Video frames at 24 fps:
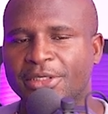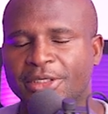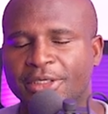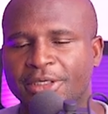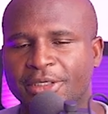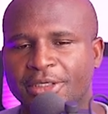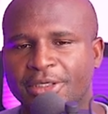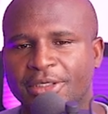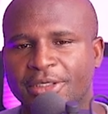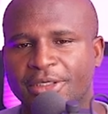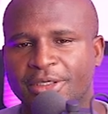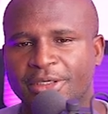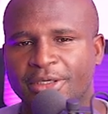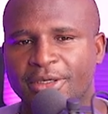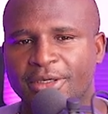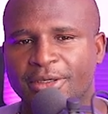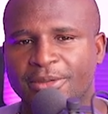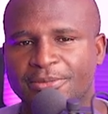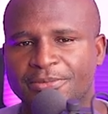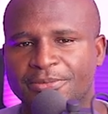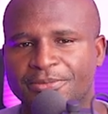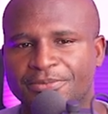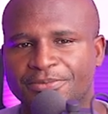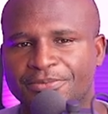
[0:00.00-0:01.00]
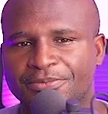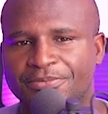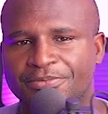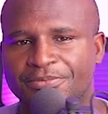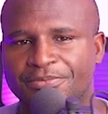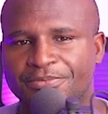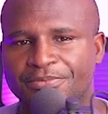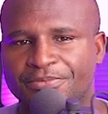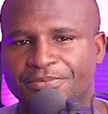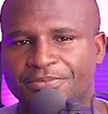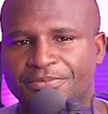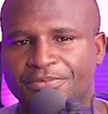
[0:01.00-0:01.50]

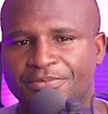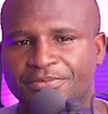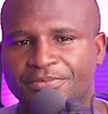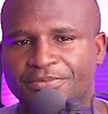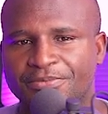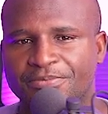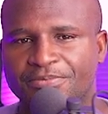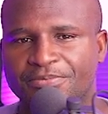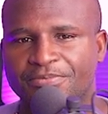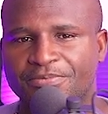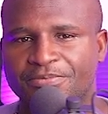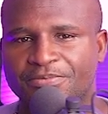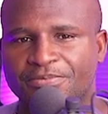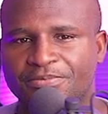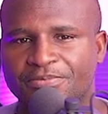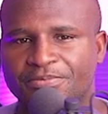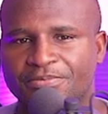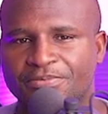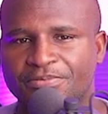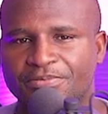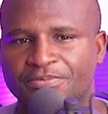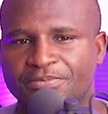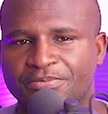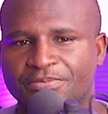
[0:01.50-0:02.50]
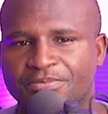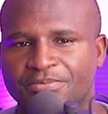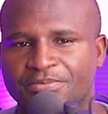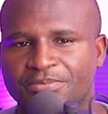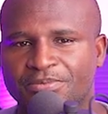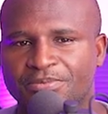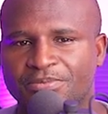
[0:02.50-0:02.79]
Nothing is said.